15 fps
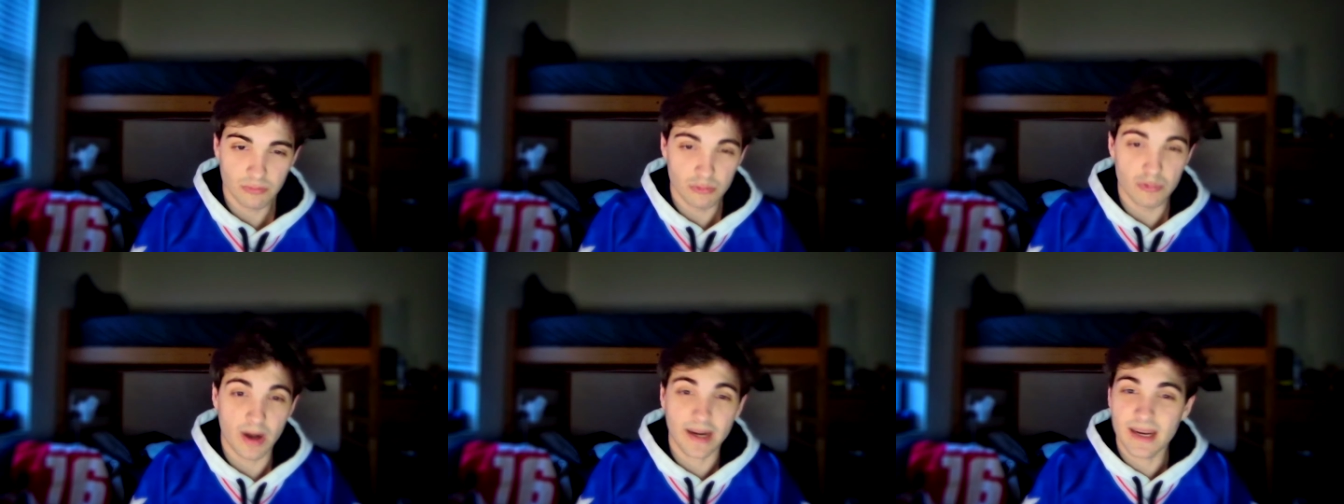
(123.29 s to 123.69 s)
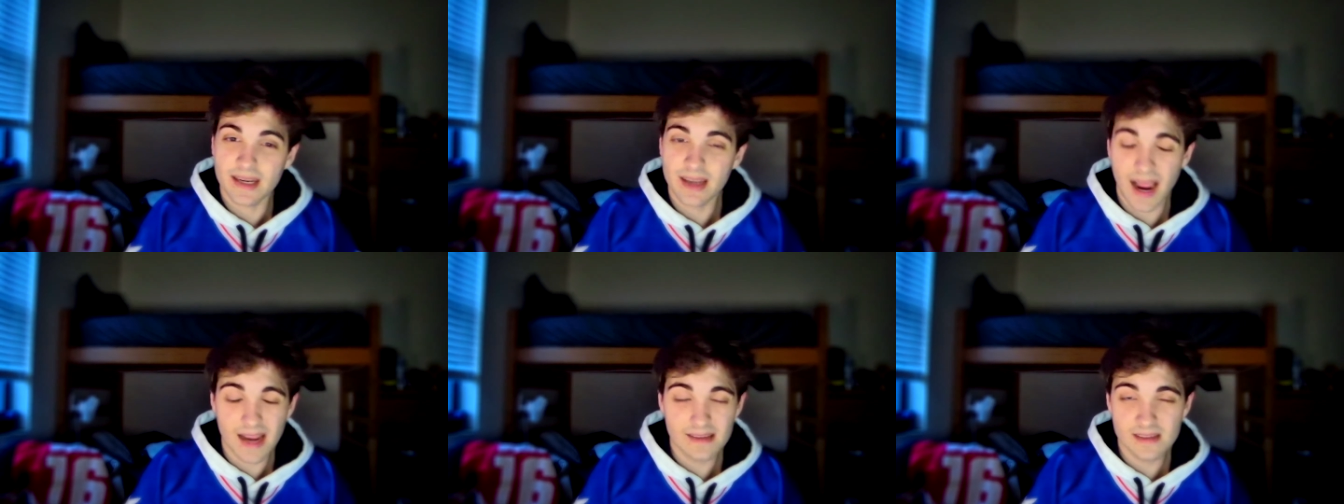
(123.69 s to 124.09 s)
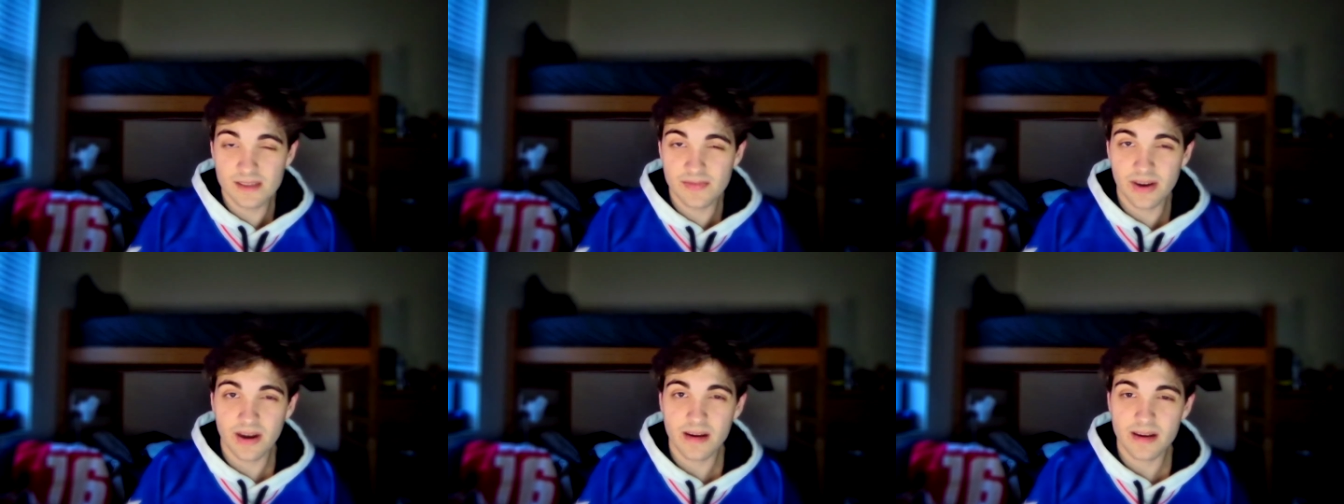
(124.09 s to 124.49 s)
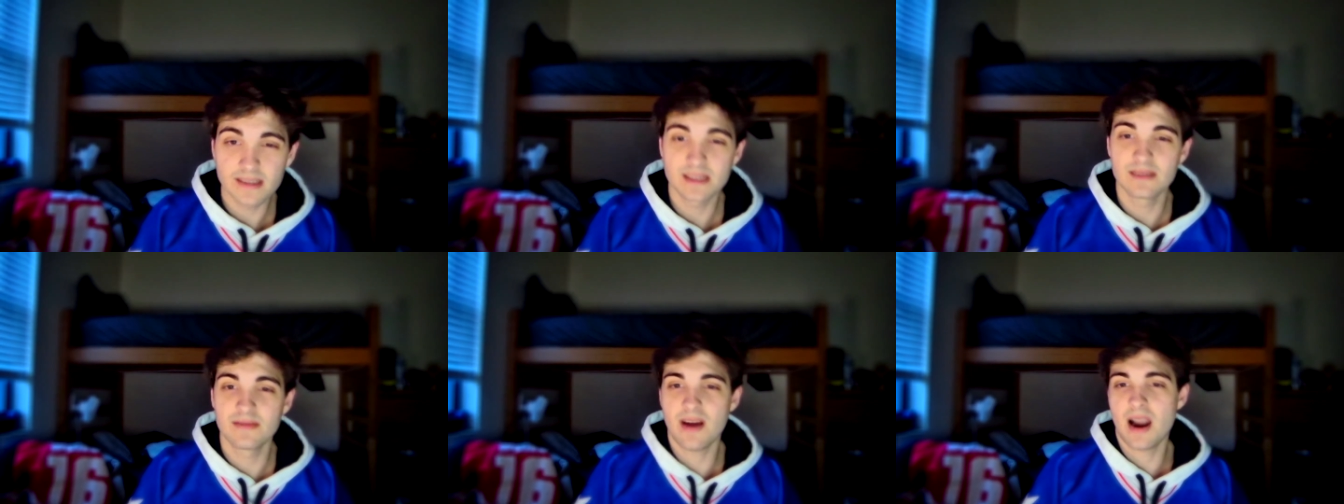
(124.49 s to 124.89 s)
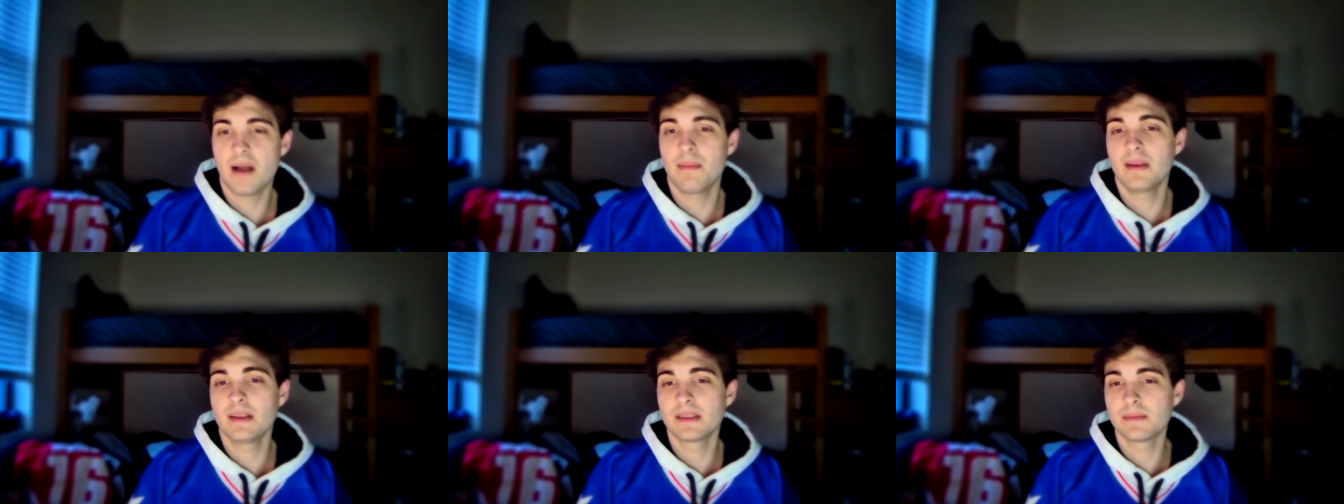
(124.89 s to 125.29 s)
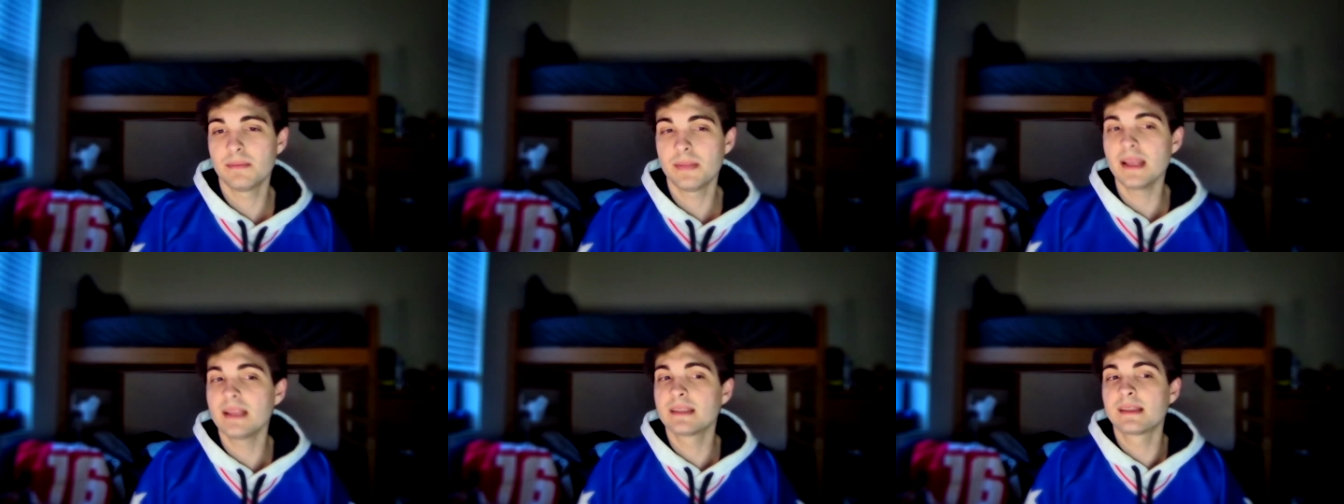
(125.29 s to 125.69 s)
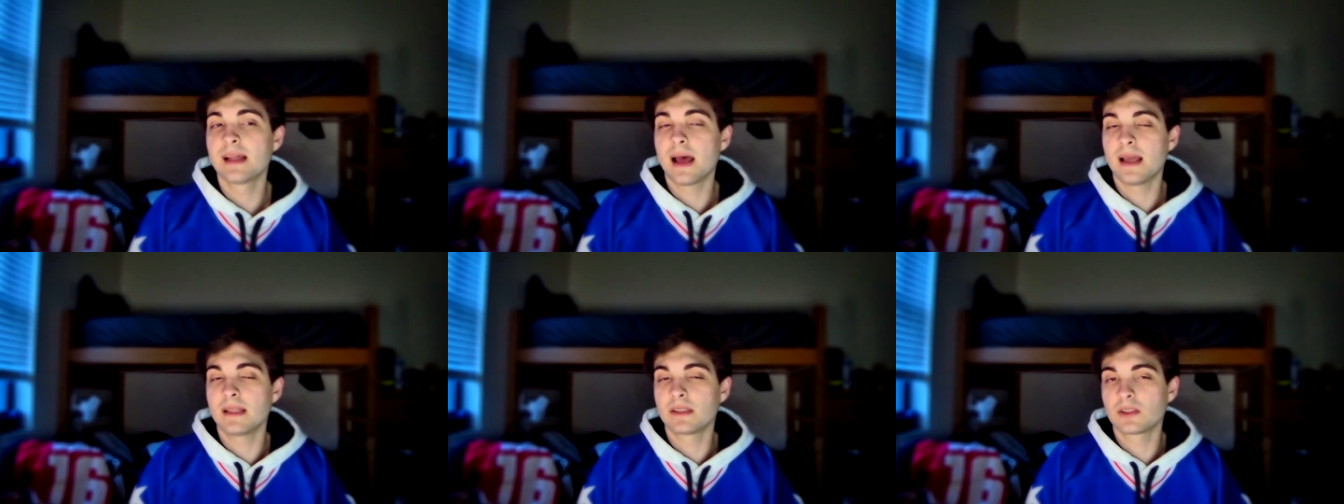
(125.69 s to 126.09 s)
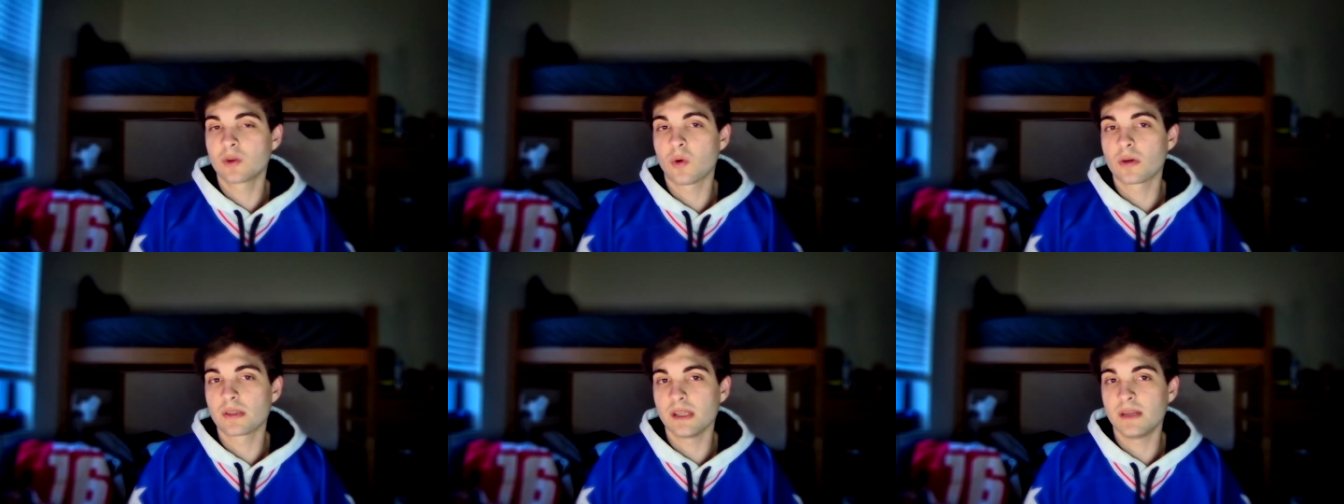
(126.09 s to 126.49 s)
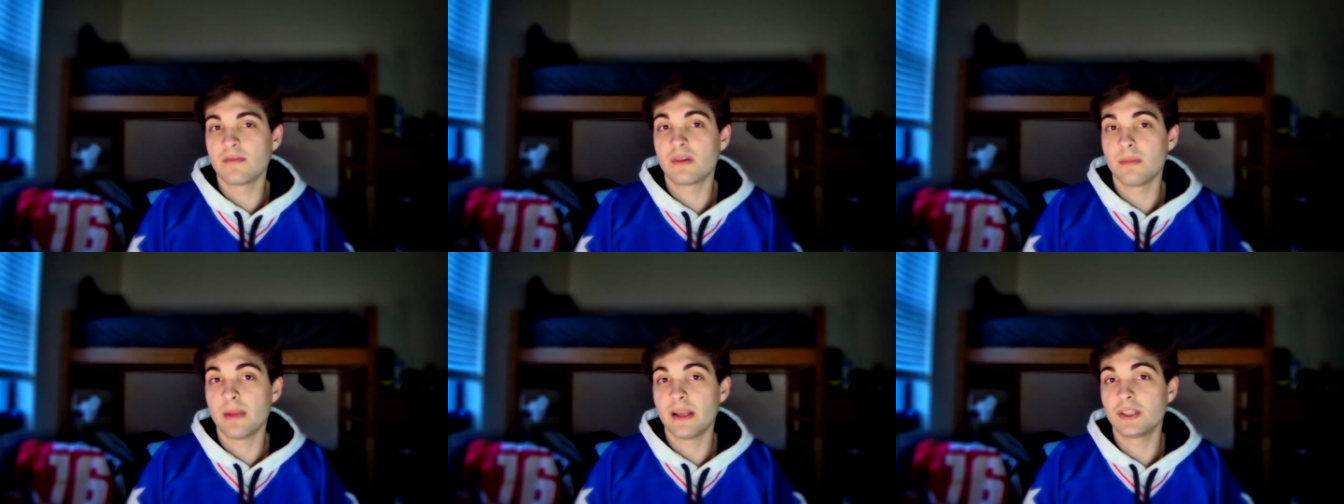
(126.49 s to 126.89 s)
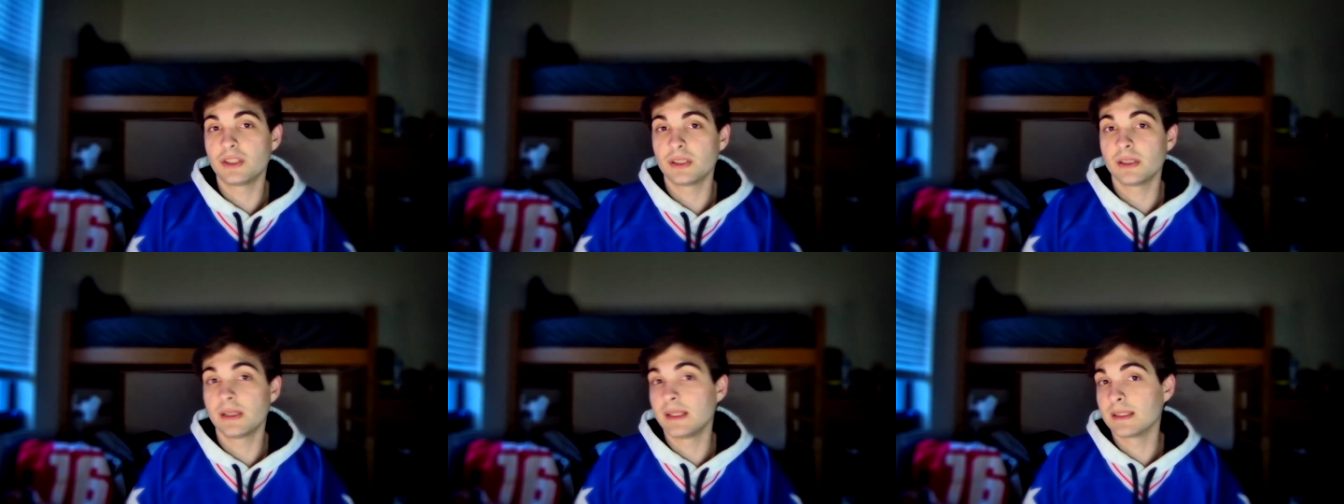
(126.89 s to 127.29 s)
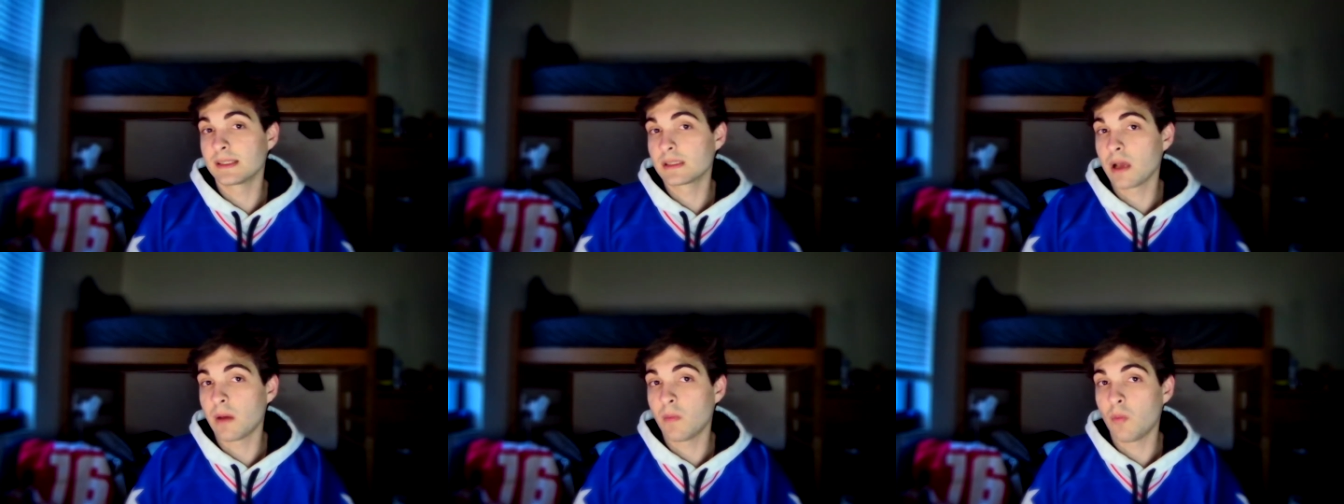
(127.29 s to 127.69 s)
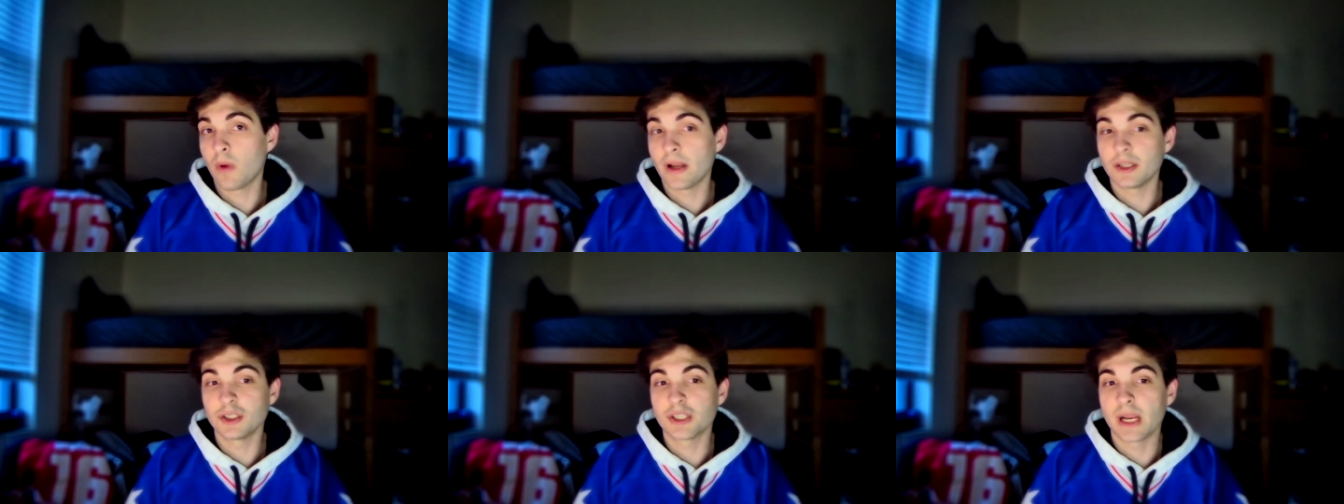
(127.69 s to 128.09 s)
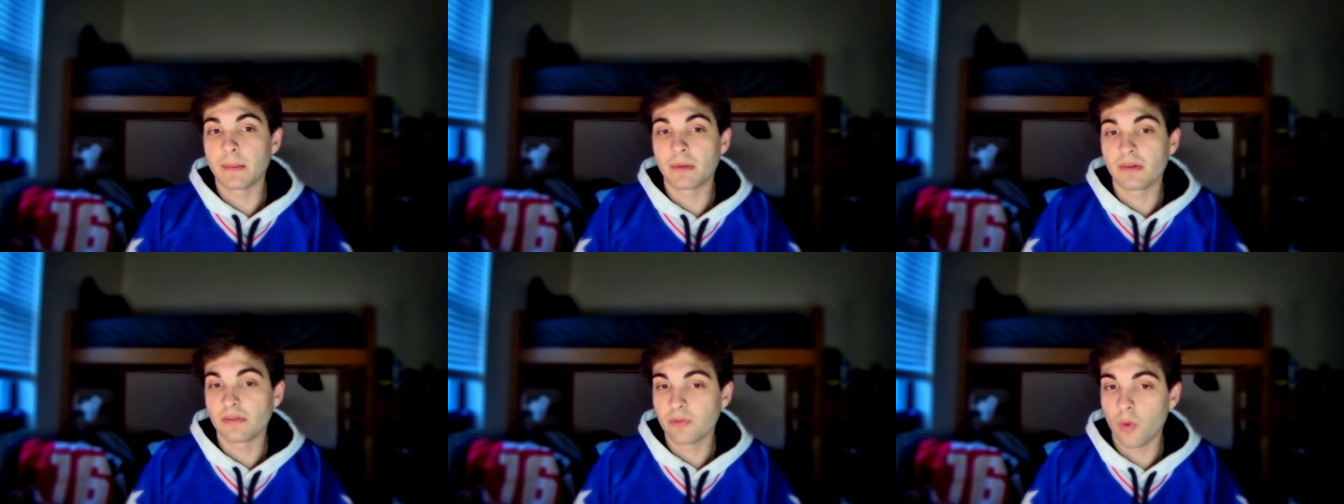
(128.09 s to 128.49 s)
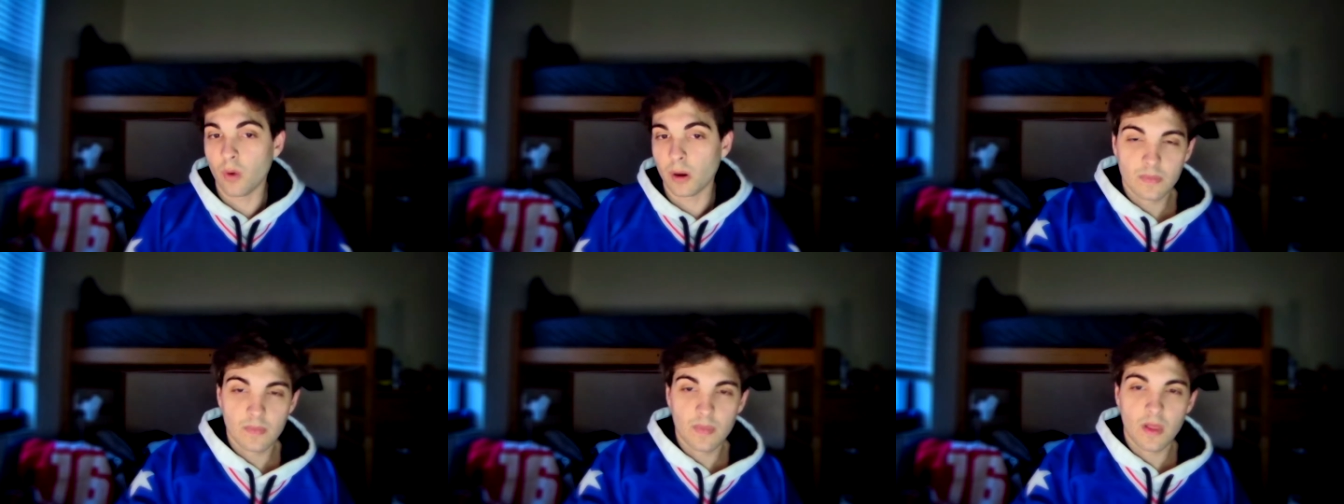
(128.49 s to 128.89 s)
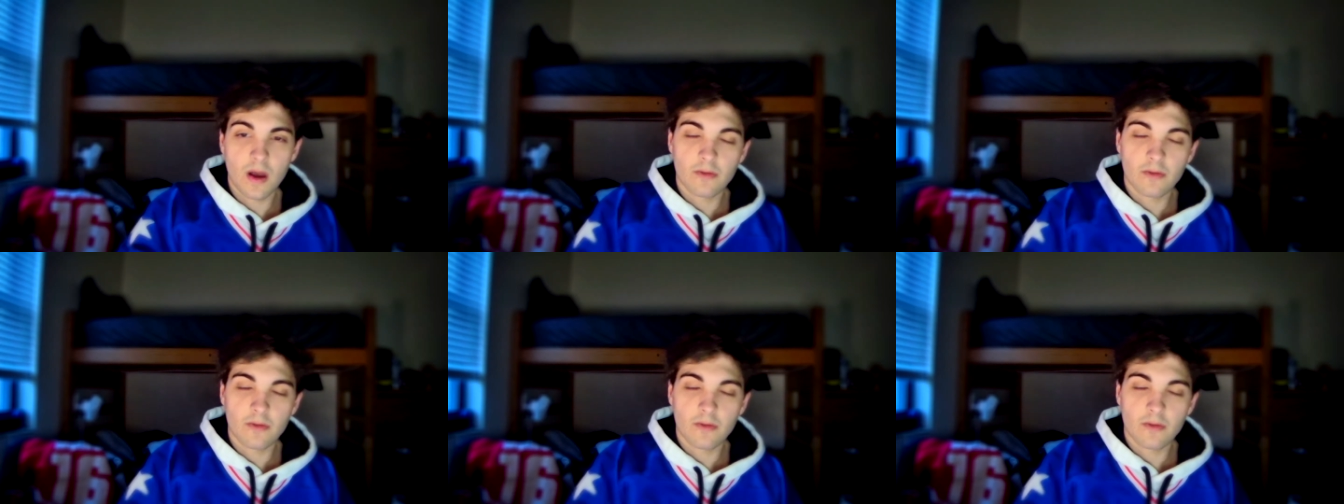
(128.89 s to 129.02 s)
recognizes various environments means that it stores information in some way, shape, or form.